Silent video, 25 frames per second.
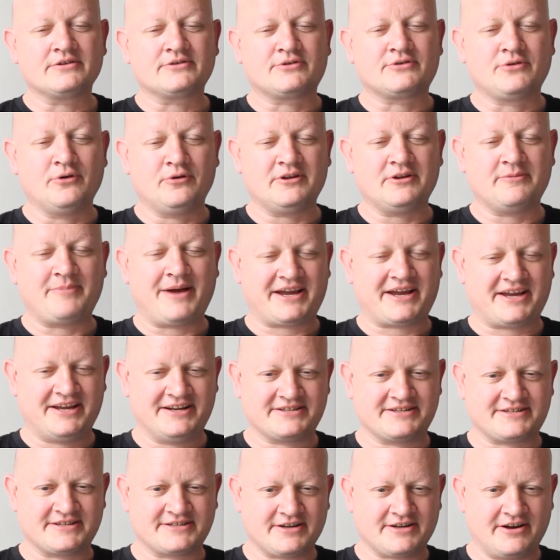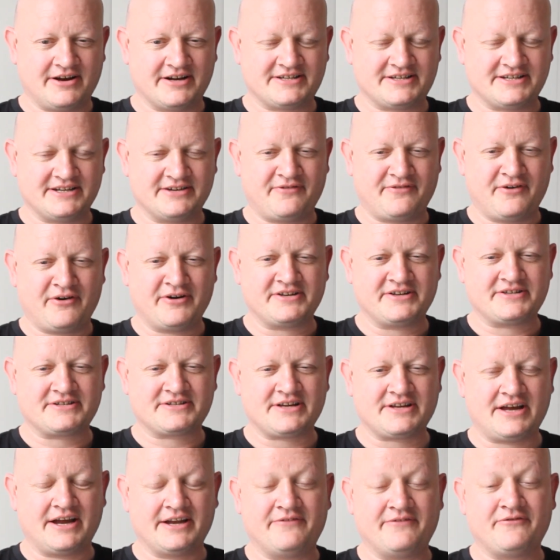Call the Macular Society
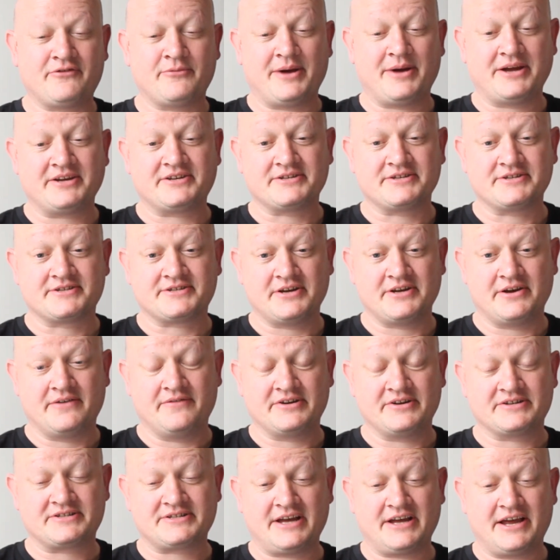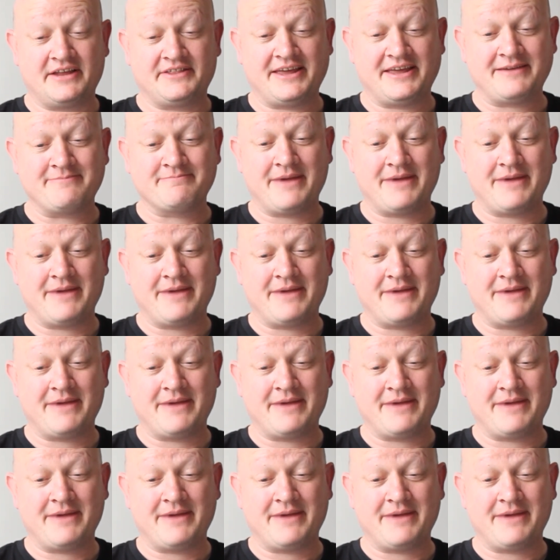Advice and Information Service and they